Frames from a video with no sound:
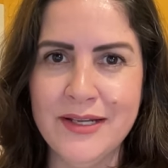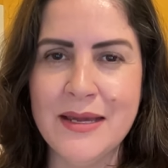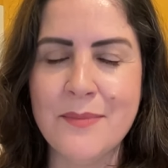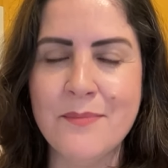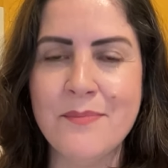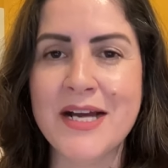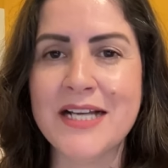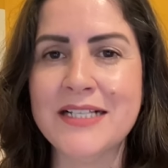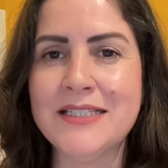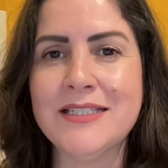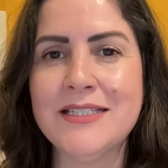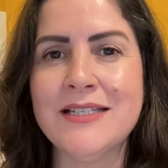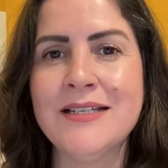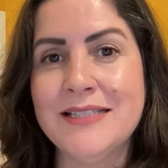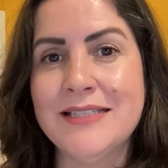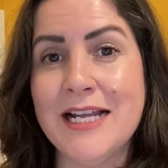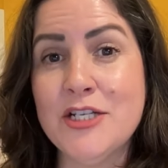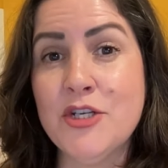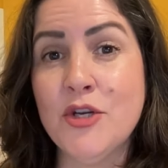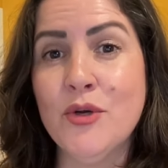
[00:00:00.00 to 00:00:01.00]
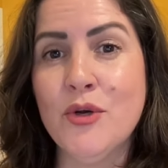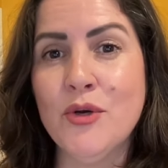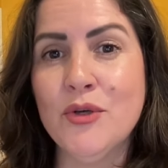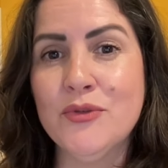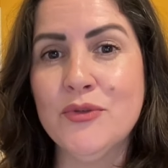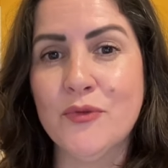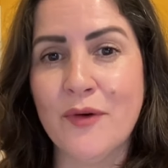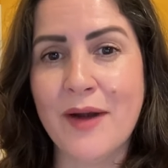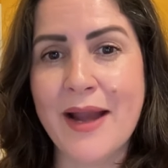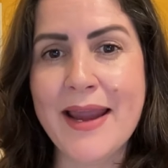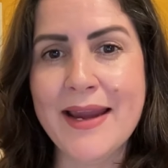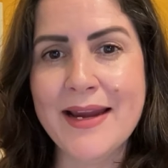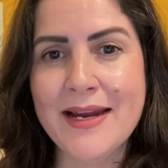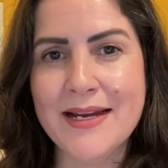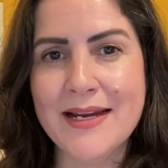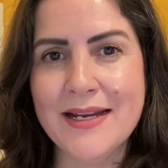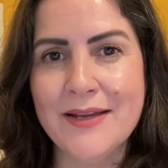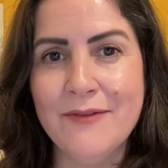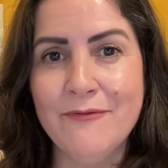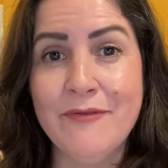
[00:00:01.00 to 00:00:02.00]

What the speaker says: but that you could rank